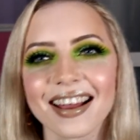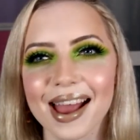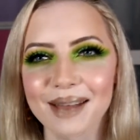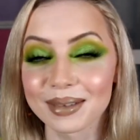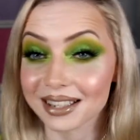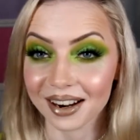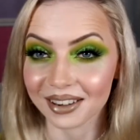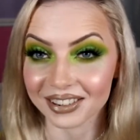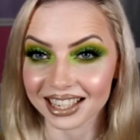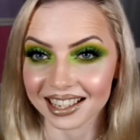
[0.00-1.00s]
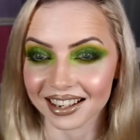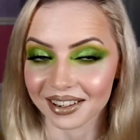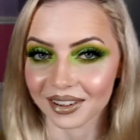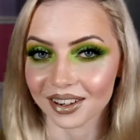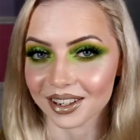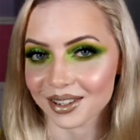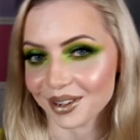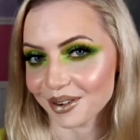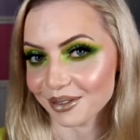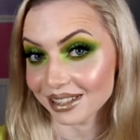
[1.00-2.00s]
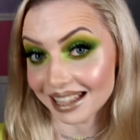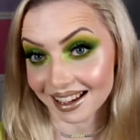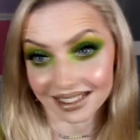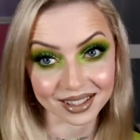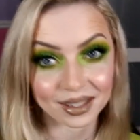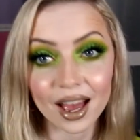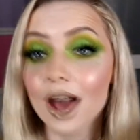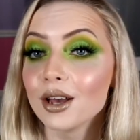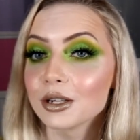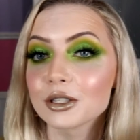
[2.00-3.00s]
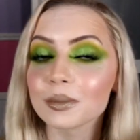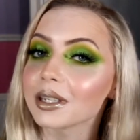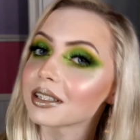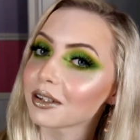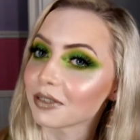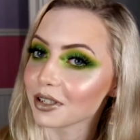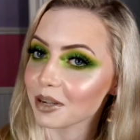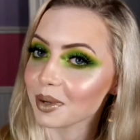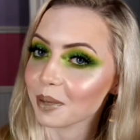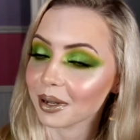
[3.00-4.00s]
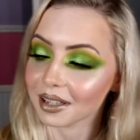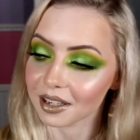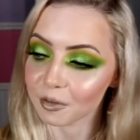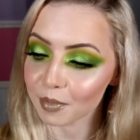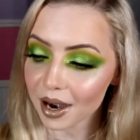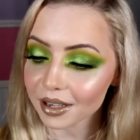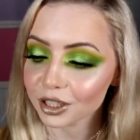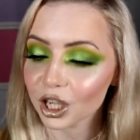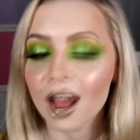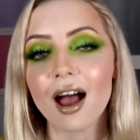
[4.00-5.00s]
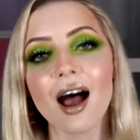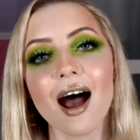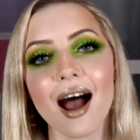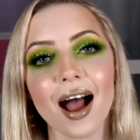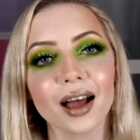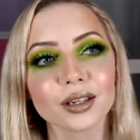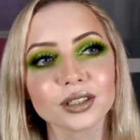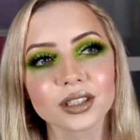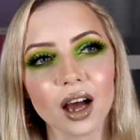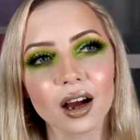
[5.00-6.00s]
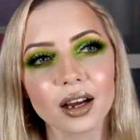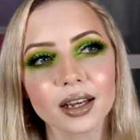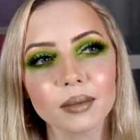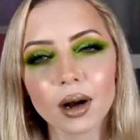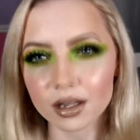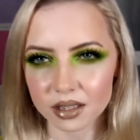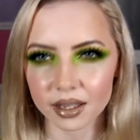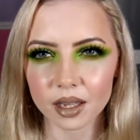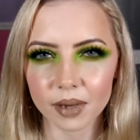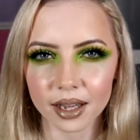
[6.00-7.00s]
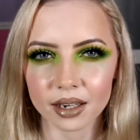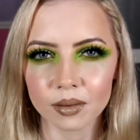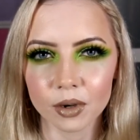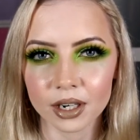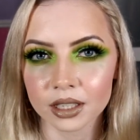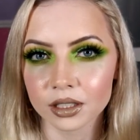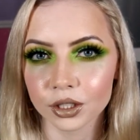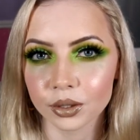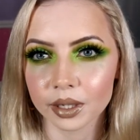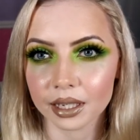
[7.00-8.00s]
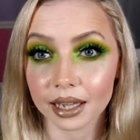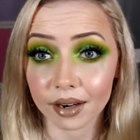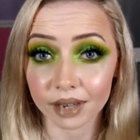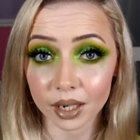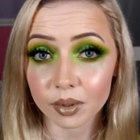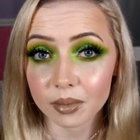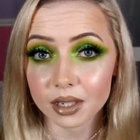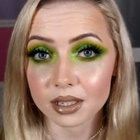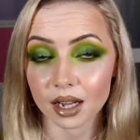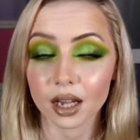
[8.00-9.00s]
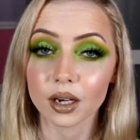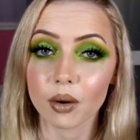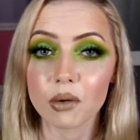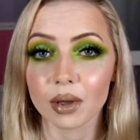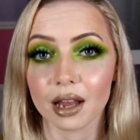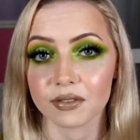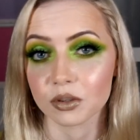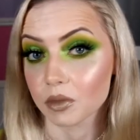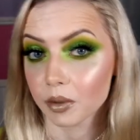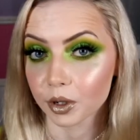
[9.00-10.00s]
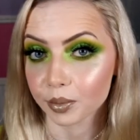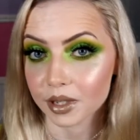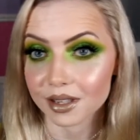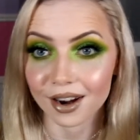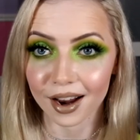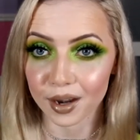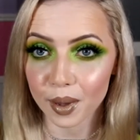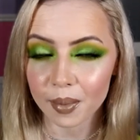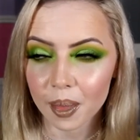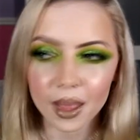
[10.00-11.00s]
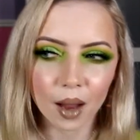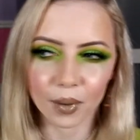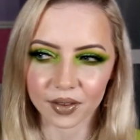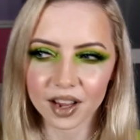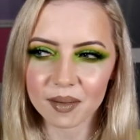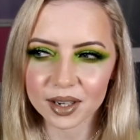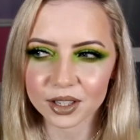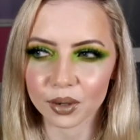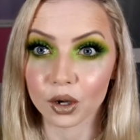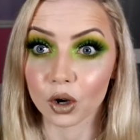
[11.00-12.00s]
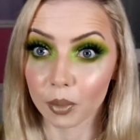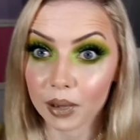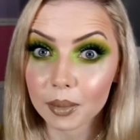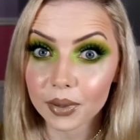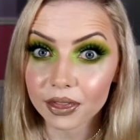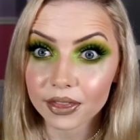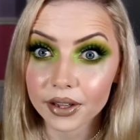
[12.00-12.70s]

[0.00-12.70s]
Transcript: um, it's not a greeny kind of color. So yeah, that's something different coming up at the end of March. And I'm also thinking about getting more into doing get ready with me's. Like I know I will have some coming up this year anyway, but I think I might do a couple a month.